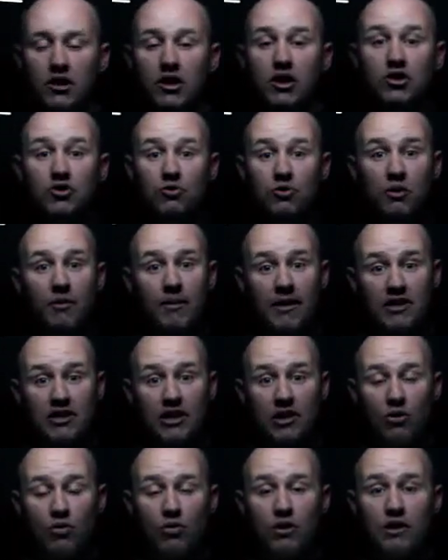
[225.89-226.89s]
So what I'm
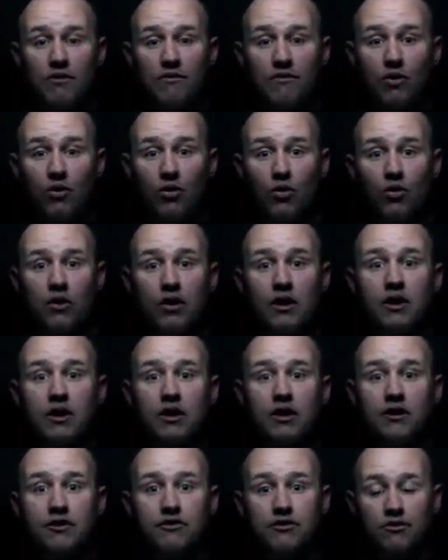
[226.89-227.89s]
actually looking for
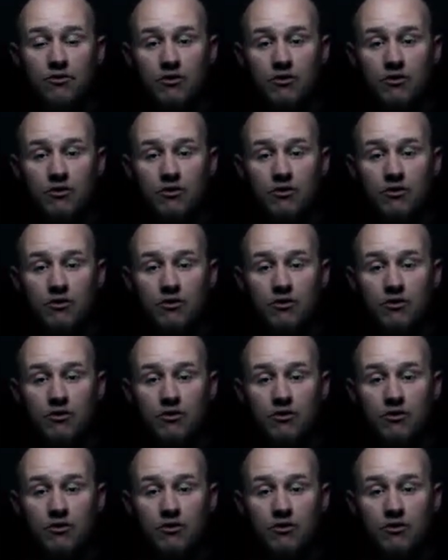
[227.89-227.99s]
is